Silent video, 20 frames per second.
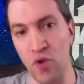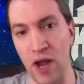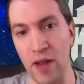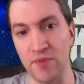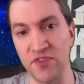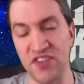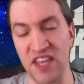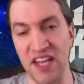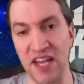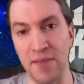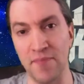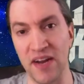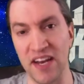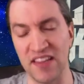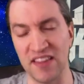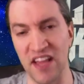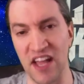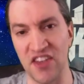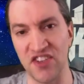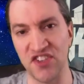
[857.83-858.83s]
crimes they
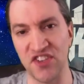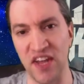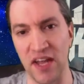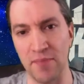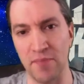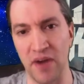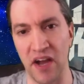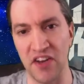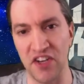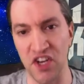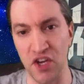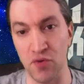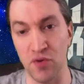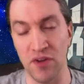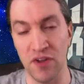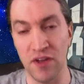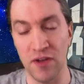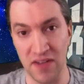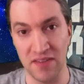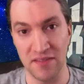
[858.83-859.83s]
committed last night, mind
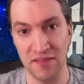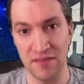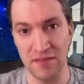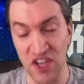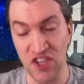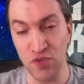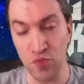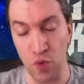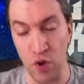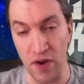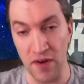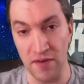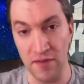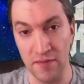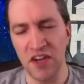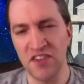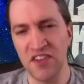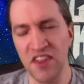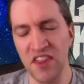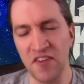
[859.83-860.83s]
you, but this one.
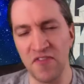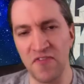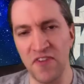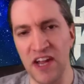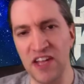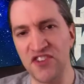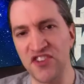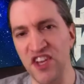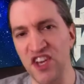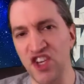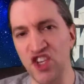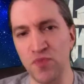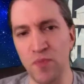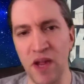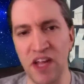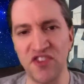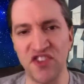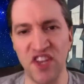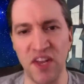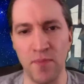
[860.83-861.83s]
Cut to the fancy
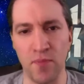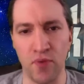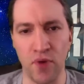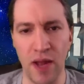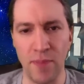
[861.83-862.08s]
schmancy